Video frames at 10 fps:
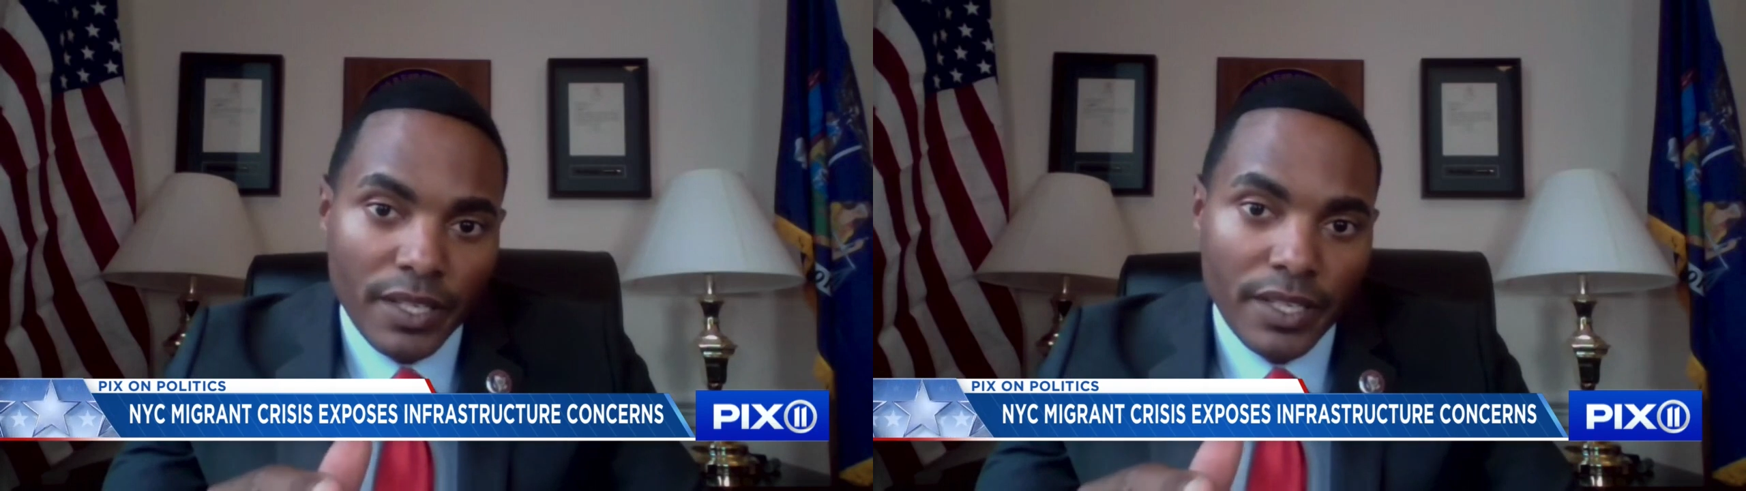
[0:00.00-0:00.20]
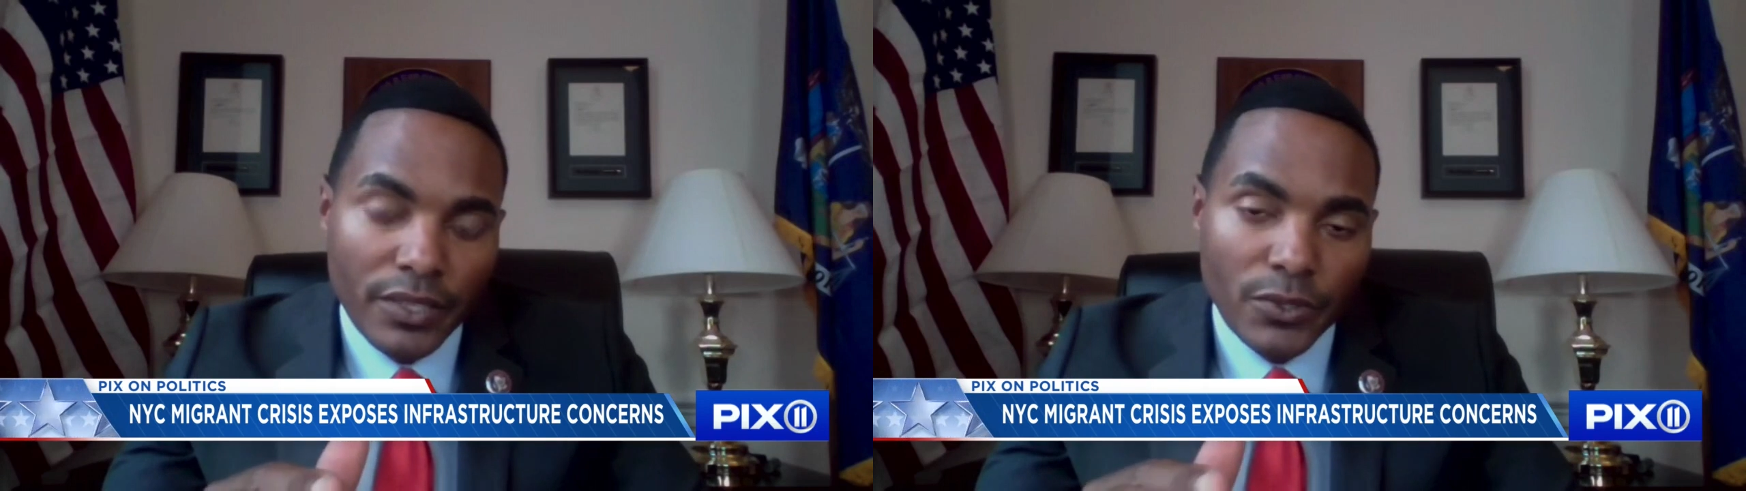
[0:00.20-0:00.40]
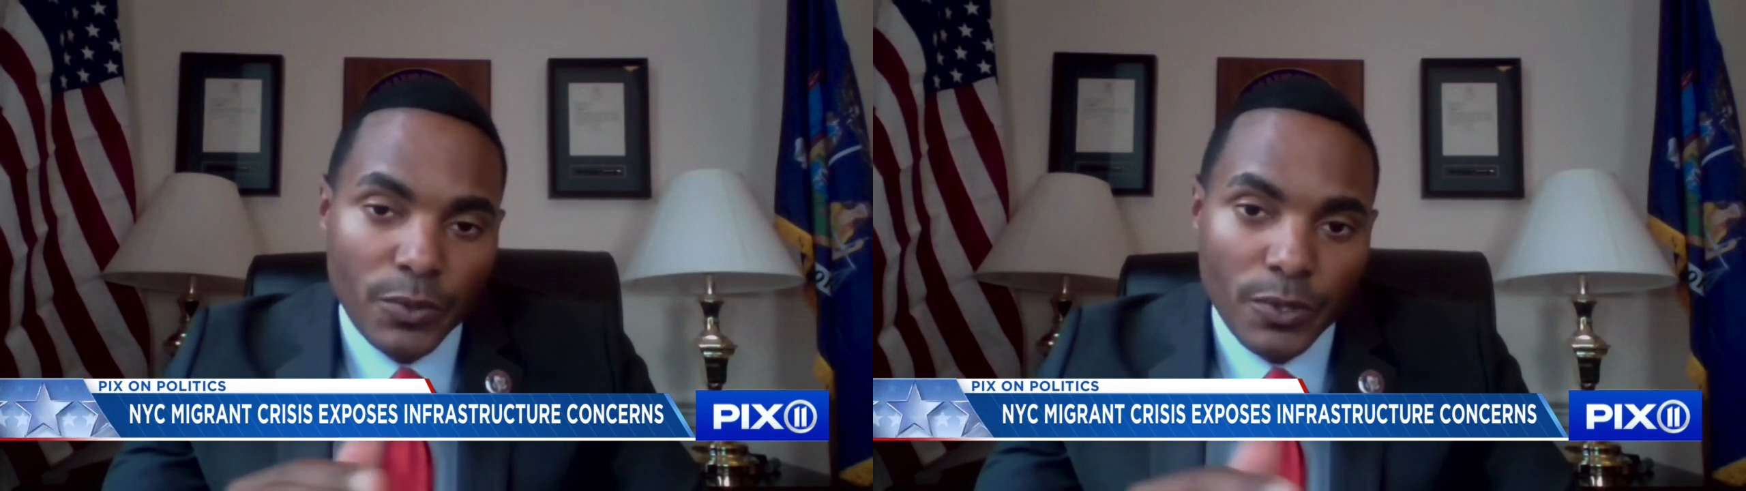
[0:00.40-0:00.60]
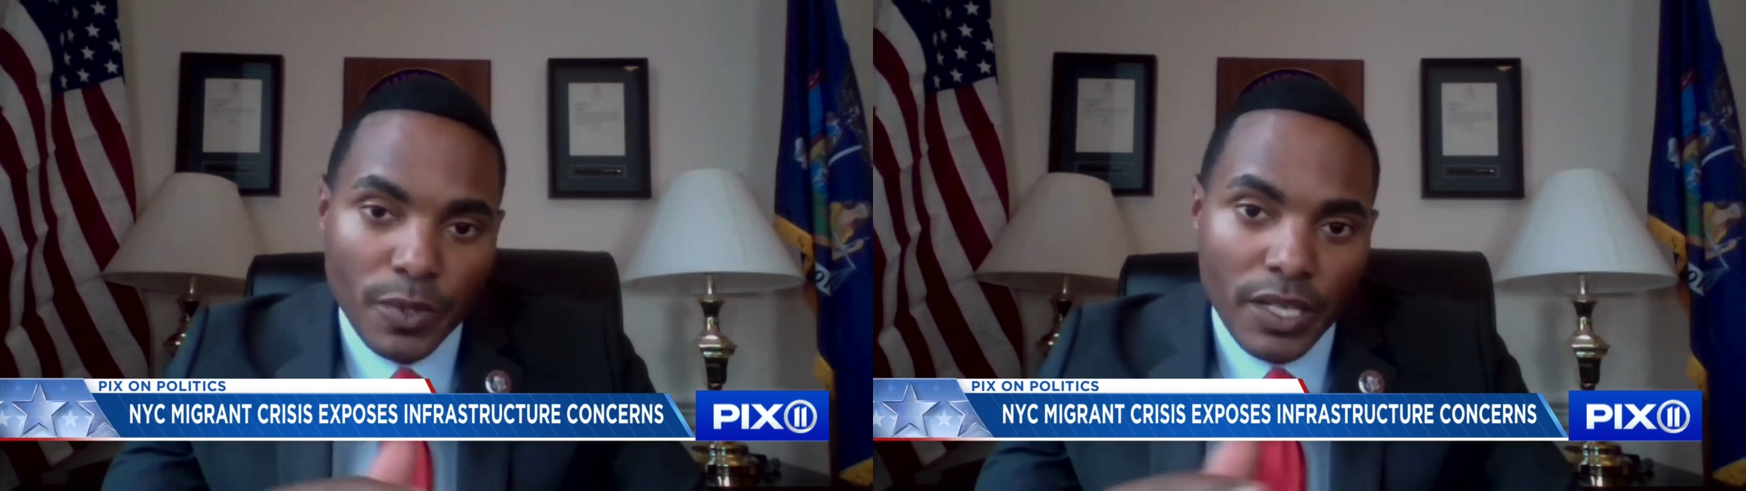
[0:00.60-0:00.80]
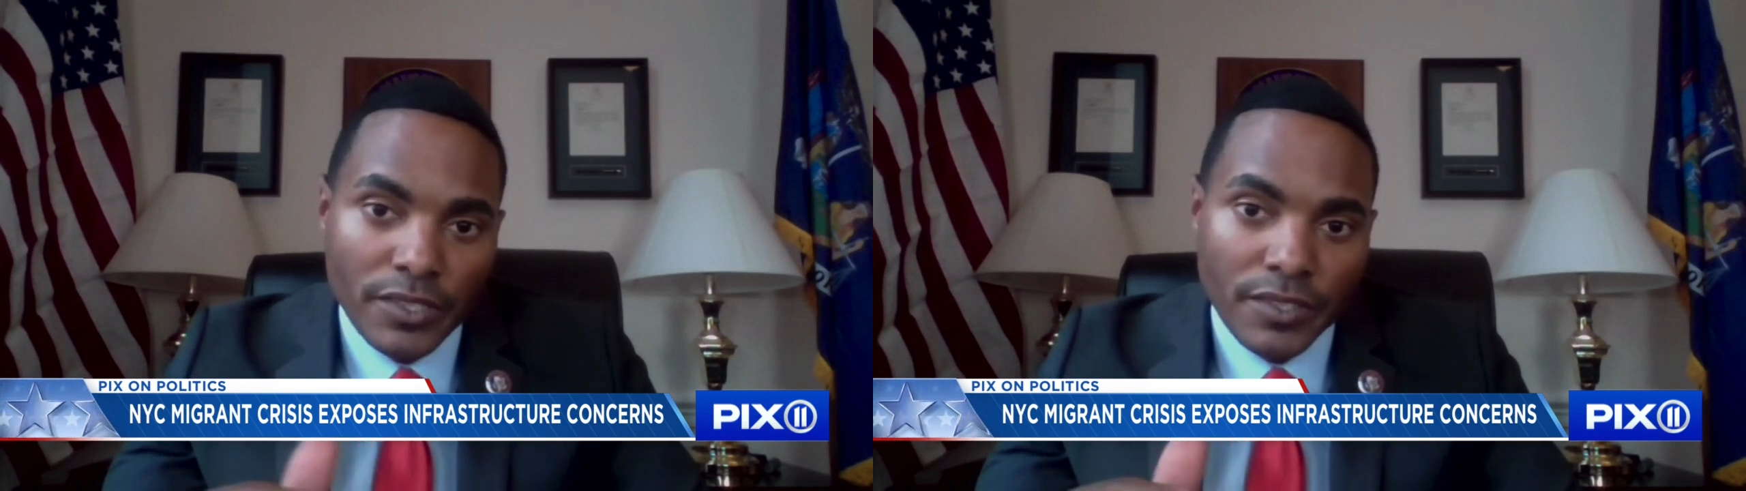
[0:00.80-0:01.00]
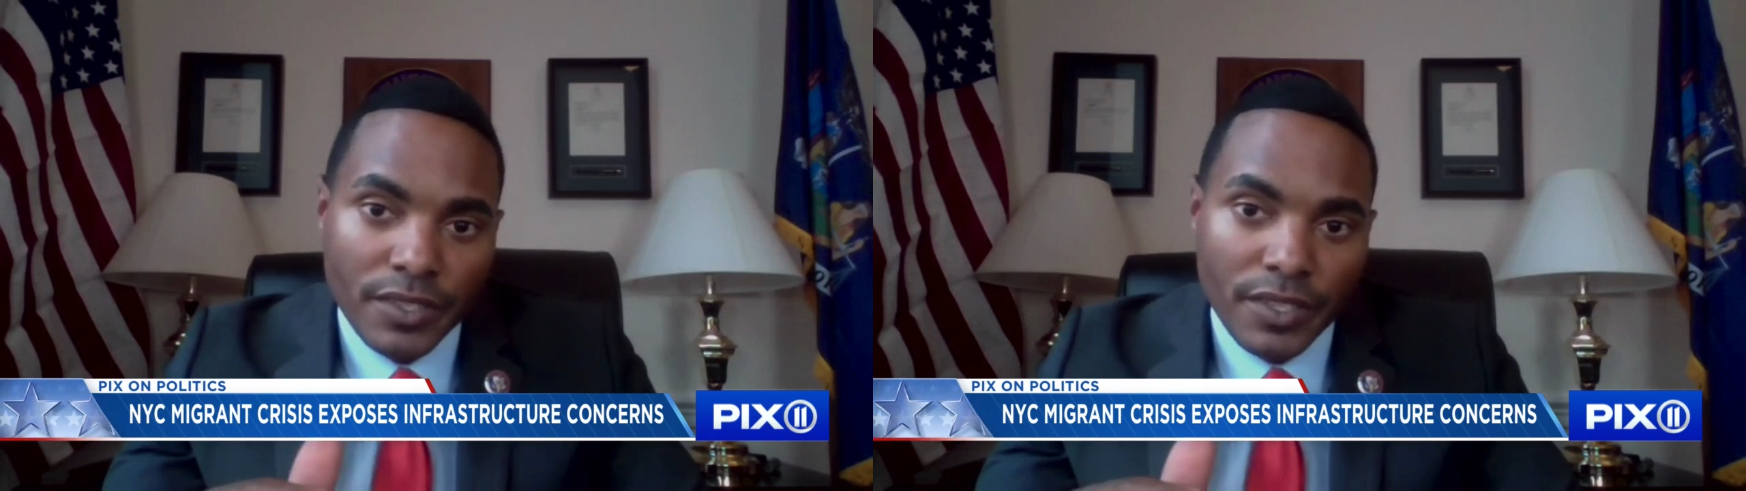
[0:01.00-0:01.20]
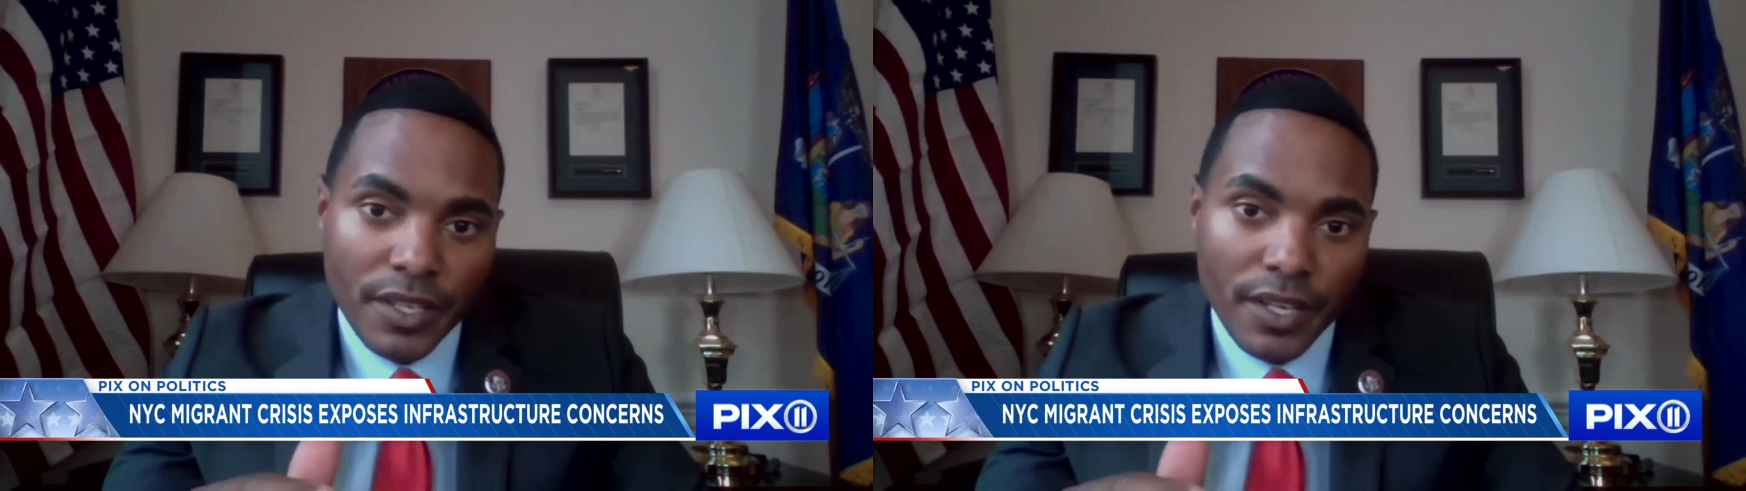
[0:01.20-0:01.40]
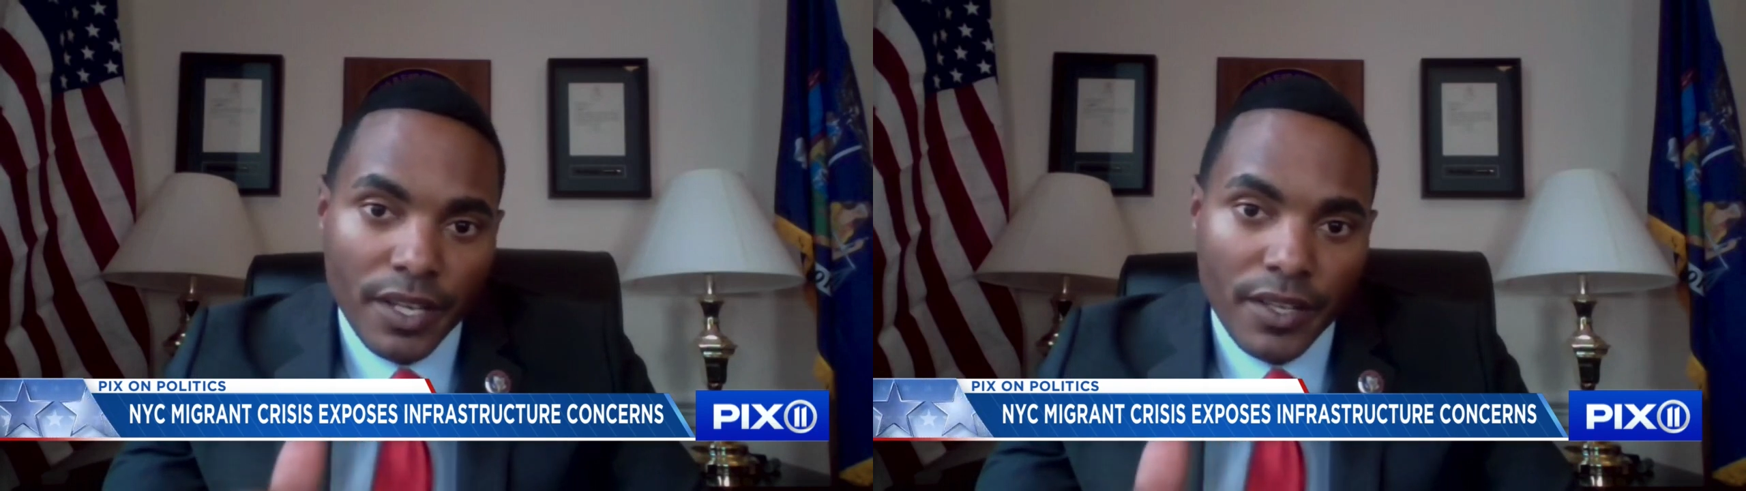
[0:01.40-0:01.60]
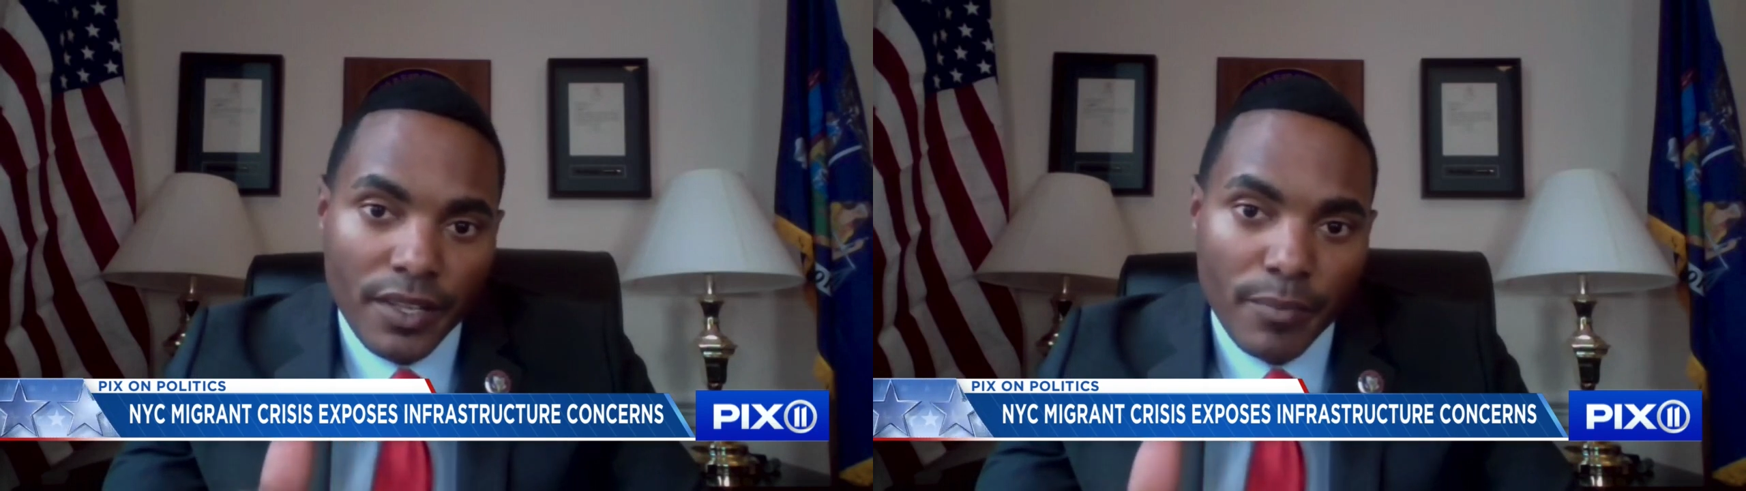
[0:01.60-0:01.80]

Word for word: funding to address uh,